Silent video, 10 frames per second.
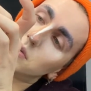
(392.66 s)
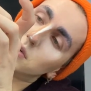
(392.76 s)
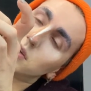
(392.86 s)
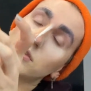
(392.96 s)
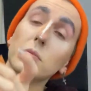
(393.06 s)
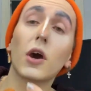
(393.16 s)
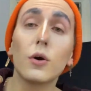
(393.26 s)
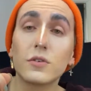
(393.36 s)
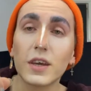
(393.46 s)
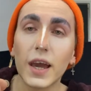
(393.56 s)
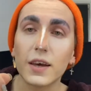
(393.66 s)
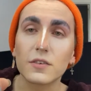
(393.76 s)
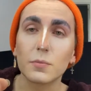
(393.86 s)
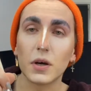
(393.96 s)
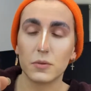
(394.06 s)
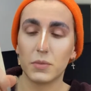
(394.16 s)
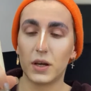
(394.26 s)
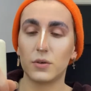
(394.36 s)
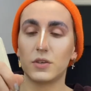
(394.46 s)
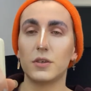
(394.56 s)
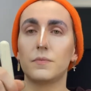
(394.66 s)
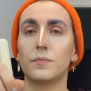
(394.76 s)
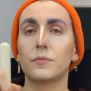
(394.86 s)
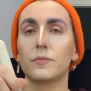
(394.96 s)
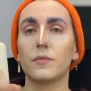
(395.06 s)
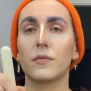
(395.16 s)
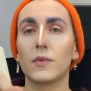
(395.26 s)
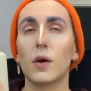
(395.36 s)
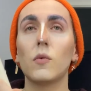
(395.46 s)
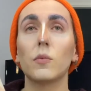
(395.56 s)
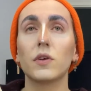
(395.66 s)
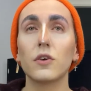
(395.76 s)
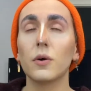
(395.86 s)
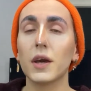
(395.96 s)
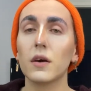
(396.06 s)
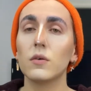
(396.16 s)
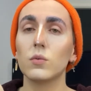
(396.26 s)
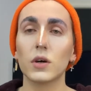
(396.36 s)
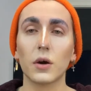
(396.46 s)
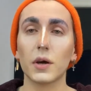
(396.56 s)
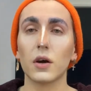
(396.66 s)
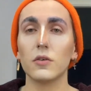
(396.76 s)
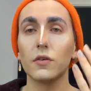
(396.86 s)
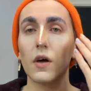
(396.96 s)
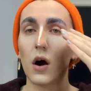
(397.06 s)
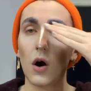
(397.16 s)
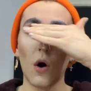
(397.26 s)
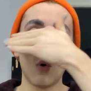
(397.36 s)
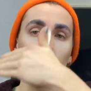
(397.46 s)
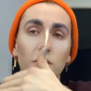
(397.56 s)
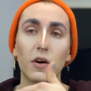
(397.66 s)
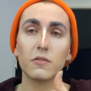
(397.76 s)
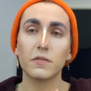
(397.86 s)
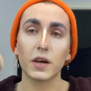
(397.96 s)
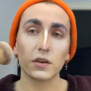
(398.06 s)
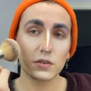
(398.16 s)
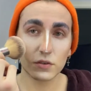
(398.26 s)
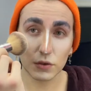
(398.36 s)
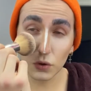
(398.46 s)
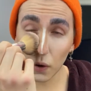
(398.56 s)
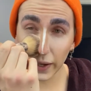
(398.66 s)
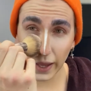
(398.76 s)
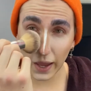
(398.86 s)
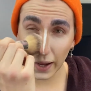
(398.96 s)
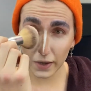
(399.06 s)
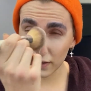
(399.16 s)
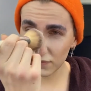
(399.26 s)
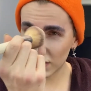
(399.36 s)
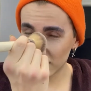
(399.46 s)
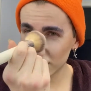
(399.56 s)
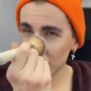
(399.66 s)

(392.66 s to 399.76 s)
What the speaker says: Some Coty Airspun powder. And what we're doing, we're going over the whole of our face. Do not get any of this